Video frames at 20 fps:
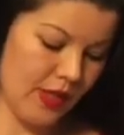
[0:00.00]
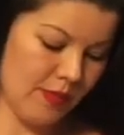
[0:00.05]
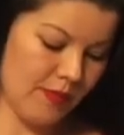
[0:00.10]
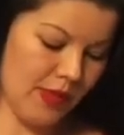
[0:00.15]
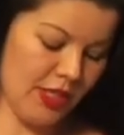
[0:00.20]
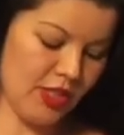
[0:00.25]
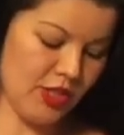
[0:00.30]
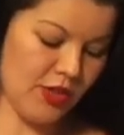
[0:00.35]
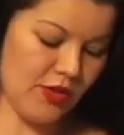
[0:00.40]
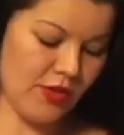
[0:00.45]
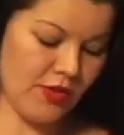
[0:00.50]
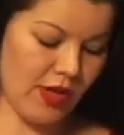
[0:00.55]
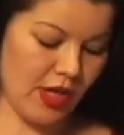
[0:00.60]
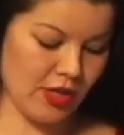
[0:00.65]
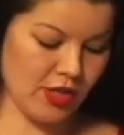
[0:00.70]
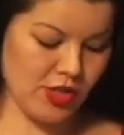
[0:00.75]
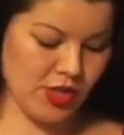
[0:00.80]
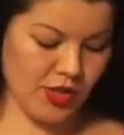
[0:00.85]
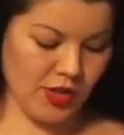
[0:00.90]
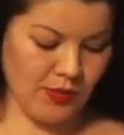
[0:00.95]
Make sure they're
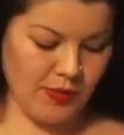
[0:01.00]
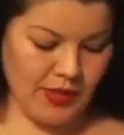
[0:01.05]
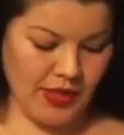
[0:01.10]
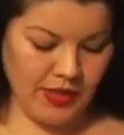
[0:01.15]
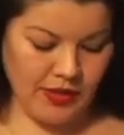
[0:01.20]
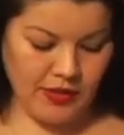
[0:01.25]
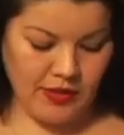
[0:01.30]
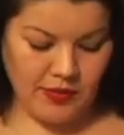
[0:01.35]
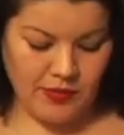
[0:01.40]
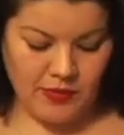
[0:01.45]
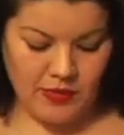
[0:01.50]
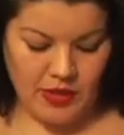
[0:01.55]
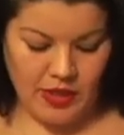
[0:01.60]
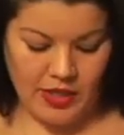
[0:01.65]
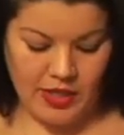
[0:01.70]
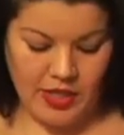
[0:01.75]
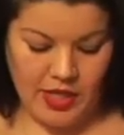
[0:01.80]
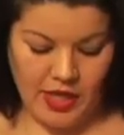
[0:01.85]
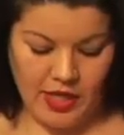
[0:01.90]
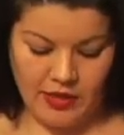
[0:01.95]
not too big.
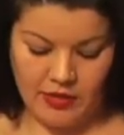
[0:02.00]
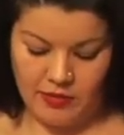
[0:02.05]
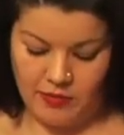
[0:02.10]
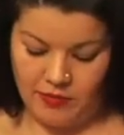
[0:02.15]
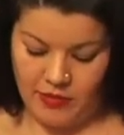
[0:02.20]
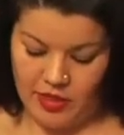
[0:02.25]
Again,